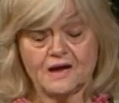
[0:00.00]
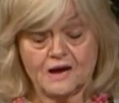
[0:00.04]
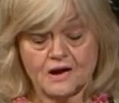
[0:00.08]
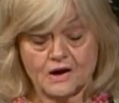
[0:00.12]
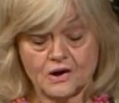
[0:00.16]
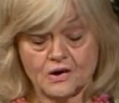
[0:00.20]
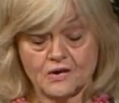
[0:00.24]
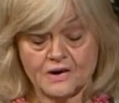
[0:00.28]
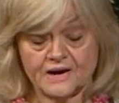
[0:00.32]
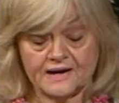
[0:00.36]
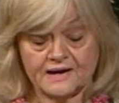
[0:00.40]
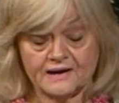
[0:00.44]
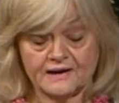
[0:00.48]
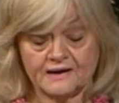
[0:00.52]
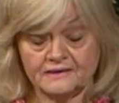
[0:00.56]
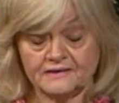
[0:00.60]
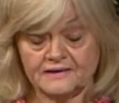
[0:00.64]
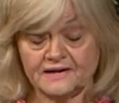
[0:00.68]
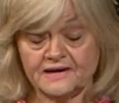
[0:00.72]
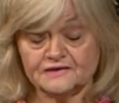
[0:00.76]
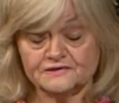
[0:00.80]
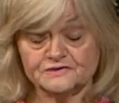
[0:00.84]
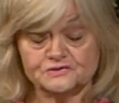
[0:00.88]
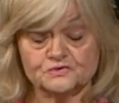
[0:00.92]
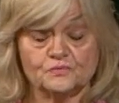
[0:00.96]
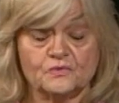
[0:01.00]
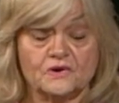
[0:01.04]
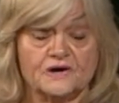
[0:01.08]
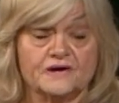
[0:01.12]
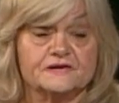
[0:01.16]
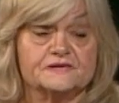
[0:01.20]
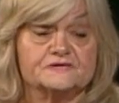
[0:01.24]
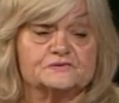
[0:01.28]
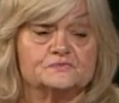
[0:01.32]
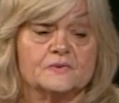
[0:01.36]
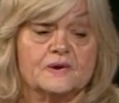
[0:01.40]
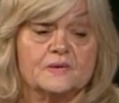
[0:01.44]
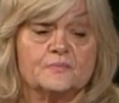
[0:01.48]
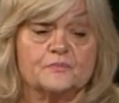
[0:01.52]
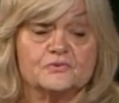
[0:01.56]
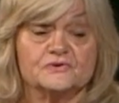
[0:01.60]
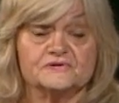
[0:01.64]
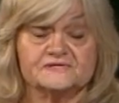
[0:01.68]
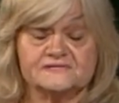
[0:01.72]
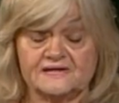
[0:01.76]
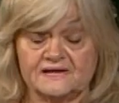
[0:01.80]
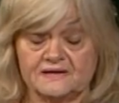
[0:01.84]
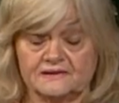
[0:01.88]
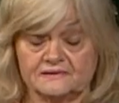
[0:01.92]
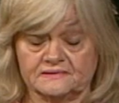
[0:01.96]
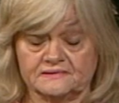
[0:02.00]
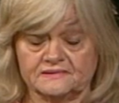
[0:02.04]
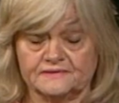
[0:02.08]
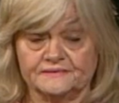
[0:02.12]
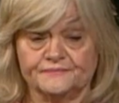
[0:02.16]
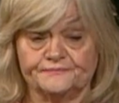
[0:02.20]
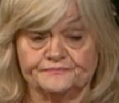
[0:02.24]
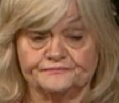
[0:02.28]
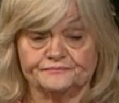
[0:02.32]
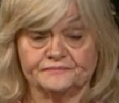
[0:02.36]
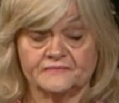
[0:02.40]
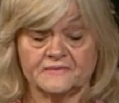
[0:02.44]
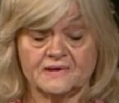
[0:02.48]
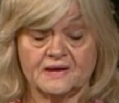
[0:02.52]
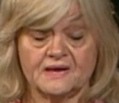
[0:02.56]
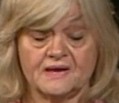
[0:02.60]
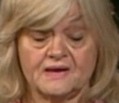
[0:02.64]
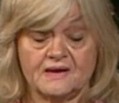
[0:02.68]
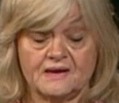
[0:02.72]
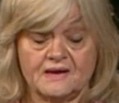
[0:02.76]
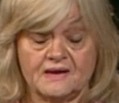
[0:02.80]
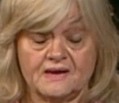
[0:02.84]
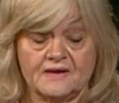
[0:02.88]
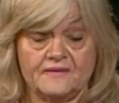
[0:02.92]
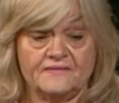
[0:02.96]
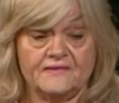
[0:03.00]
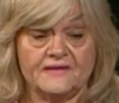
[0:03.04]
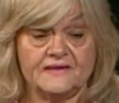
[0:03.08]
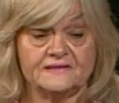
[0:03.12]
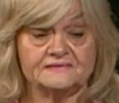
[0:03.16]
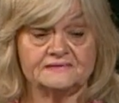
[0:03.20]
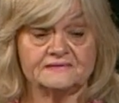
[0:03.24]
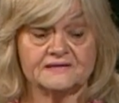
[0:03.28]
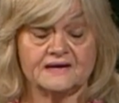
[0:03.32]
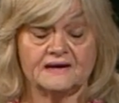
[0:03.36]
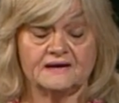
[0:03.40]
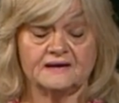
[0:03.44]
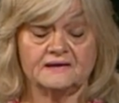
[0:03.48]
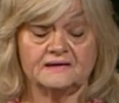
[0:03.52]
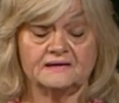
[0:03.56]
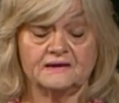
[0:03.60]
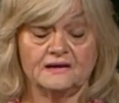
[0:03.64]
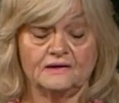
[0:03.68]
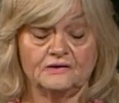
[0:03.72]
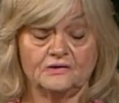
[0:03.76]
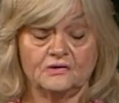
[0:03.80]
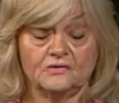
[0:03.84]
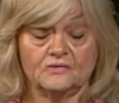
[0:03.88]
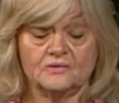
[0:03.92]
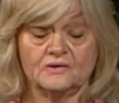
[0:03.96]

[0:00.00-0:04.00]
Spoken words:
All right, our next one is Represent, and that's got a yellow